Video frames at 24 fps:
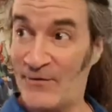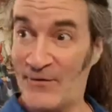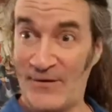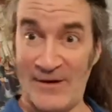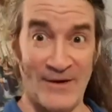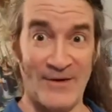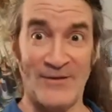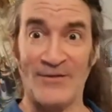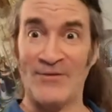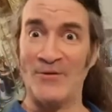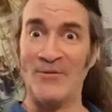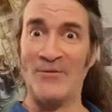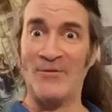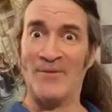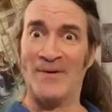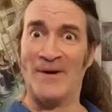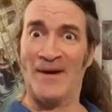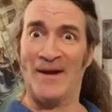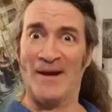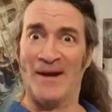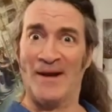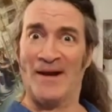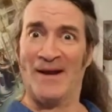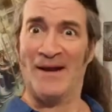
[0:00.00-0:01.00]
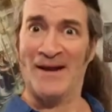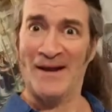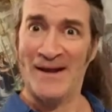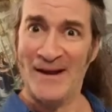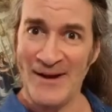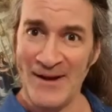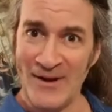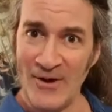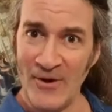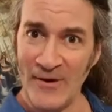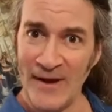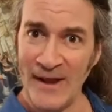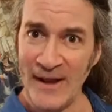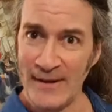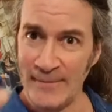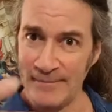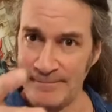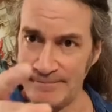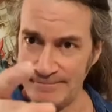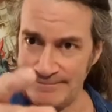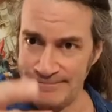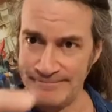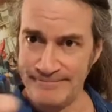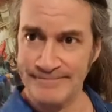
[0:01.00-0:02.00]
see you soon. Go get
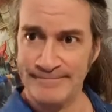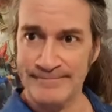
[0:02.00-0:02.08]
him.